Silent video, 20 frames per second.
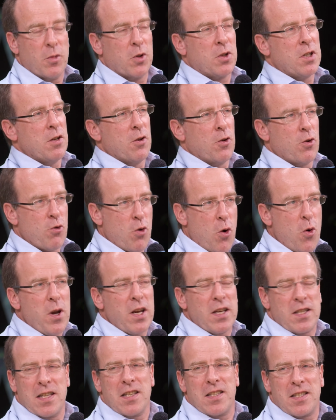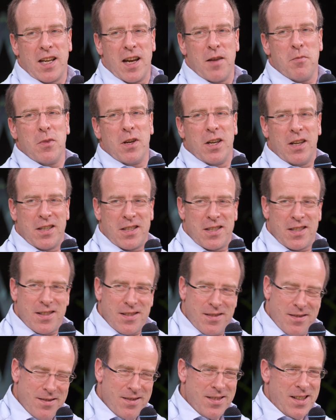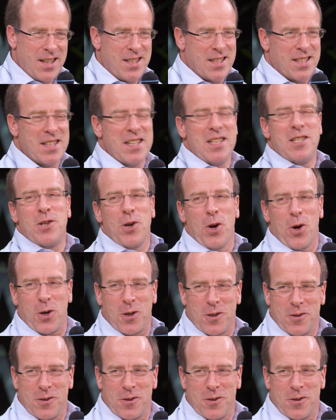But in a growing system, it's easier.